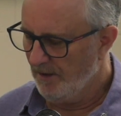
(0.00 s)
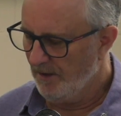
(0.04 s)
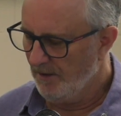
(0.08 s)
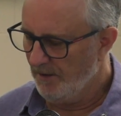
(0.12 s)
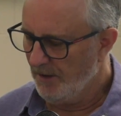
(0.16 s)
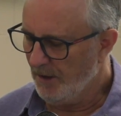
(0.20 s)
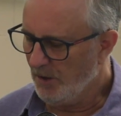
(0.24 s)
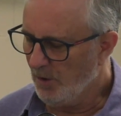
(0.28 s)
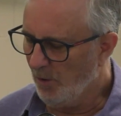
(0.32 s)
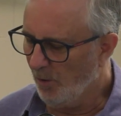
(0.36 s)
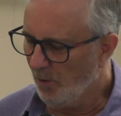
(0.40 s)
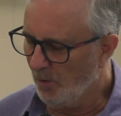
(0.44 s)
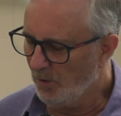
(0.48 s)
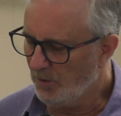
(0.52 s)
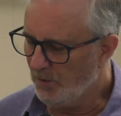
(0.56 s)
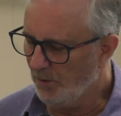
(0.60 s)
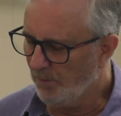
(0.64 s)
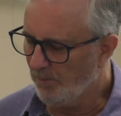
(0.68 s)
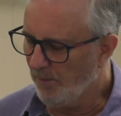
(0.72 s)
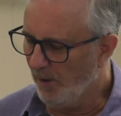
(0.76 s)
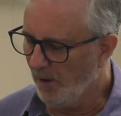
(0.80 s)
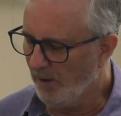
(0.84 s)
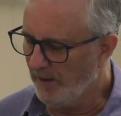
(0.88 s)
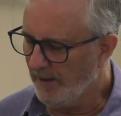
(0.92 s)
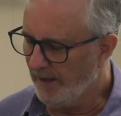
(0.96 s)
the causal
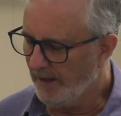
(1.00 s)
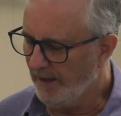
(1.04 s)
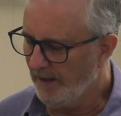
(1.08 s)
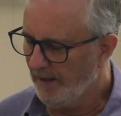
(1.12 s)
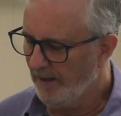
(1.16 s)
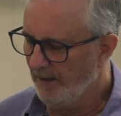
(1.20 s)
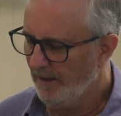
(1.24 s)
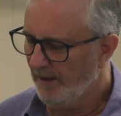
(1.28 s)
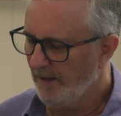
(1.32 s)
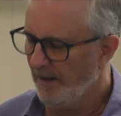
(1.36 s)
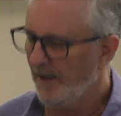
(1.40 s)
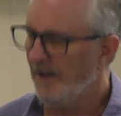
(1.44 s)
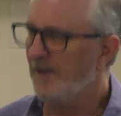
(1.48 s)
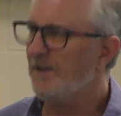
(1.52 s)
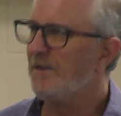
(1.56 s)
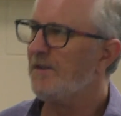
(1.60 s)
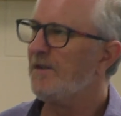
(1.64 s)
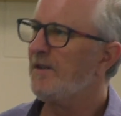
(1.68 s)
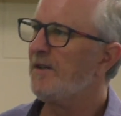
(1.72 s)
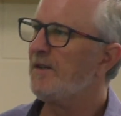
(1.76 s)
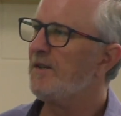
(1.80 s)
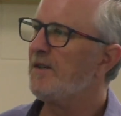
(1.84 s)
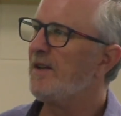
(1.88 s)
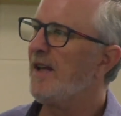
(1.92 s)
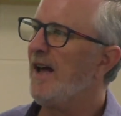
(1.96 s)
body is
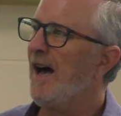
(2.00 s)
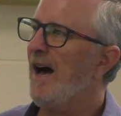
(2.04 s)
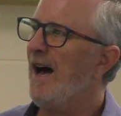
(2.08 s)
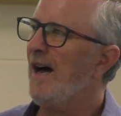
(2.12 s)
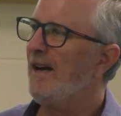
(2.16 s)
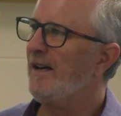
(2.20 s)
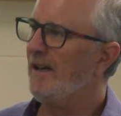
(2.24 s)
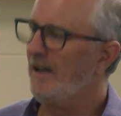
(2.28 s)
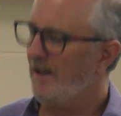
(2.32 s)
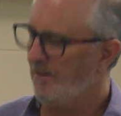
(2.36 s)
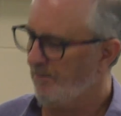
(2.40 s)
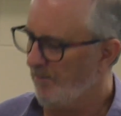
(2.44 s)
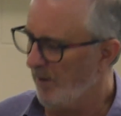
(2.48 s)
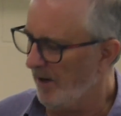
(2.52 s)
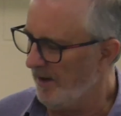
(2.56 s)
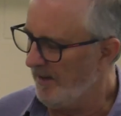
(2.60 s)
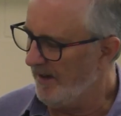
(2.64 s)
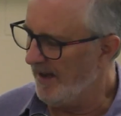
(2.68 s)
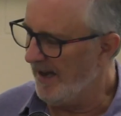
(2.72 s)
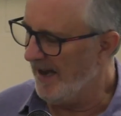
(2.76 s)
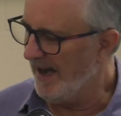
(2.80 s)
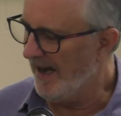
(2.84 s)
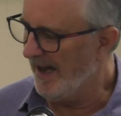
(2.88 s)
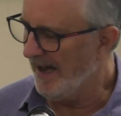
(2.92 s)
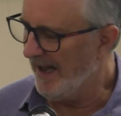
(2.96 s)
discarded by the
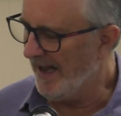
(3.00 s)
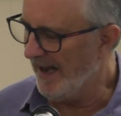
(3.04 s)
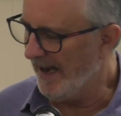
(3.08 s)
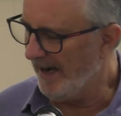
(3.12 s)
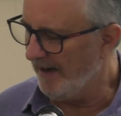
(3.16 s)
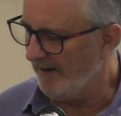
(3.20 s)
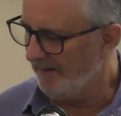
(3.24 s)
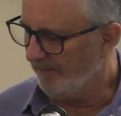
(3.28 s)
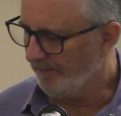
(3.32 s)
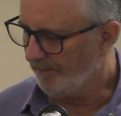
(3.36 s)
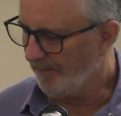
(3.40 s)
arhat,